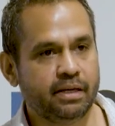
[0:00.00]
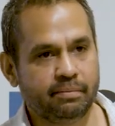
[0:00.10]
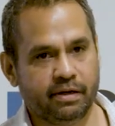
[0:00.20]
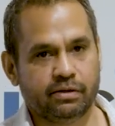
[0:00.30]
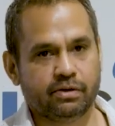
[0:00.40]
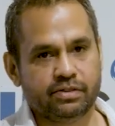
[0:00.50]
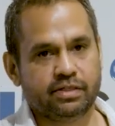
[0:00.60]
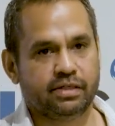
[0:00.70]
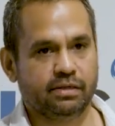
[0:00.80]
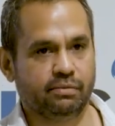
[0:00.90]
but of course
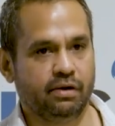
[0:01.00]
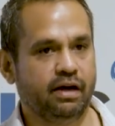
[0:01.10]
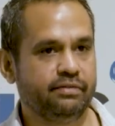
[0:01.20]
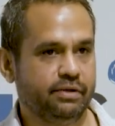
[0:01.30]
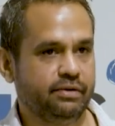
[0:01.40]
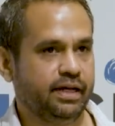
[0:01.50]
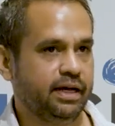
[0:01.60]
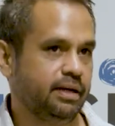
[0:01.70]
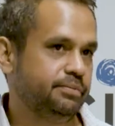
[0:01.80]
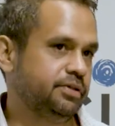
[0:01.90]
he didn't arrive at
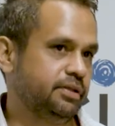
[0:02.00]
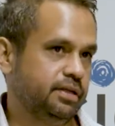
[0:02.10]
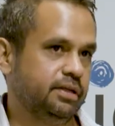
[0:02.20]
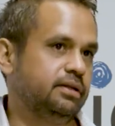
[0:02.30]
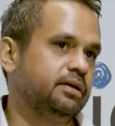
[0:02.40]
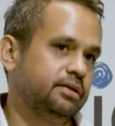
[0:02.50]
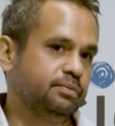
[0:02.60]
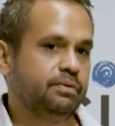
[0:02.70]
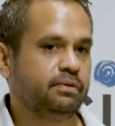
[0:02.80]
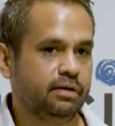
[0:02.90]
rehab, so then his
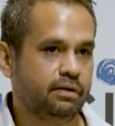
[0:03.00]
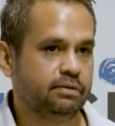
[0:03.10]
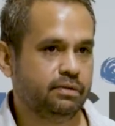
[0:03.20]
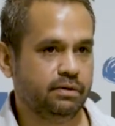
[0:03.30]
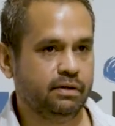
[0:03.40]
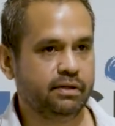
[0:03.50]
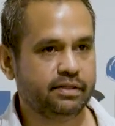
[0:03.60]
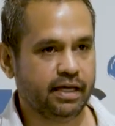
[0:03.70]
parole and all,